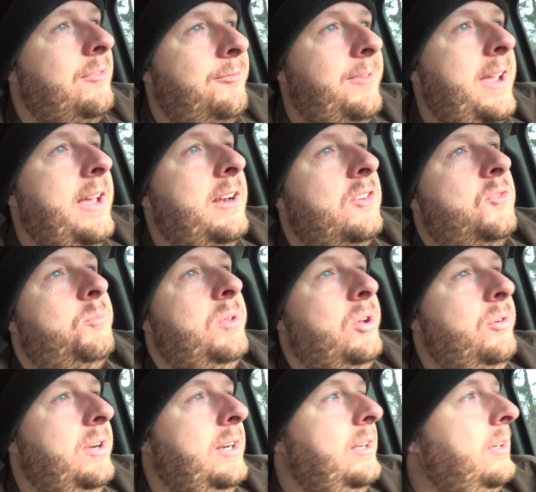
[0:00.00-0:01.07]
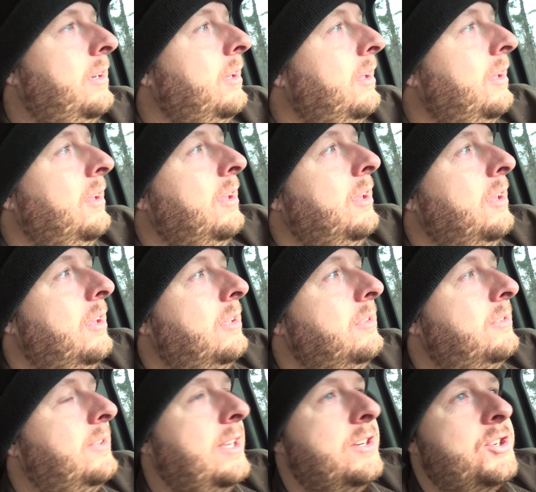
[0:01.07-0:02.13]
fan exploded and
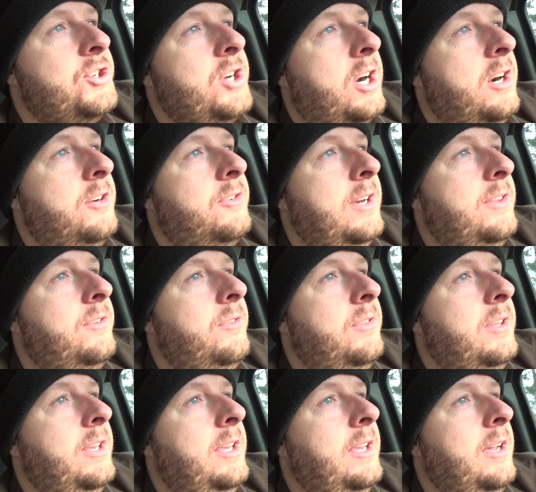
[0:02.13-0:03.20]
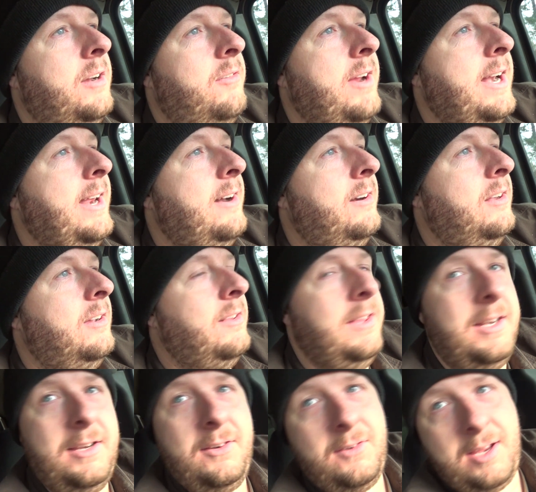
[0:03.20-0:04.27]
sent shards right through the radiator. Luckily,
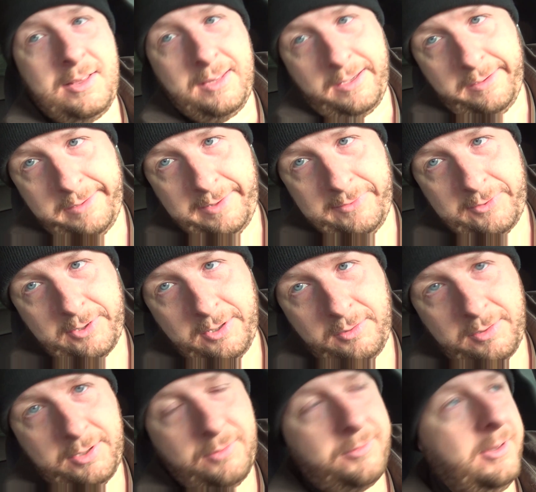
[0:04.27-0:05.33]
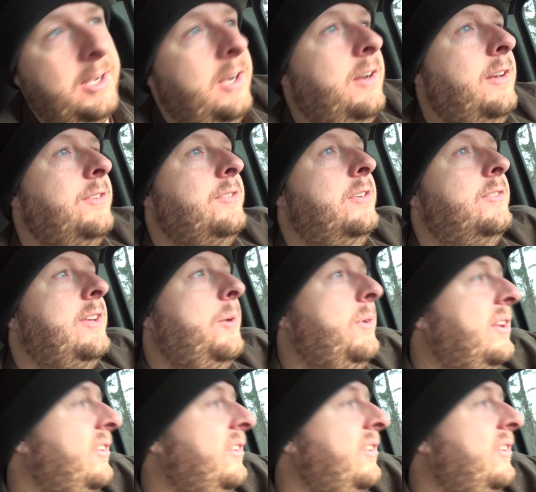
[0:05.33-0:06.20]
it didn't take the condenser out, too, for the air conditioner, because that would